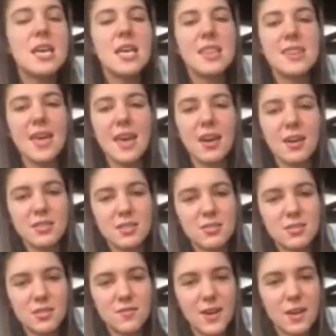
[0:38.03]
They
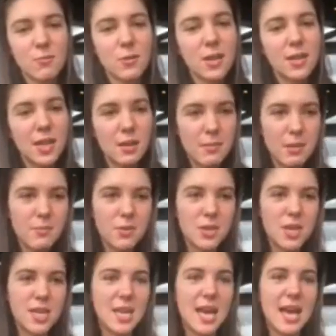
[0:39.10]
also define working memory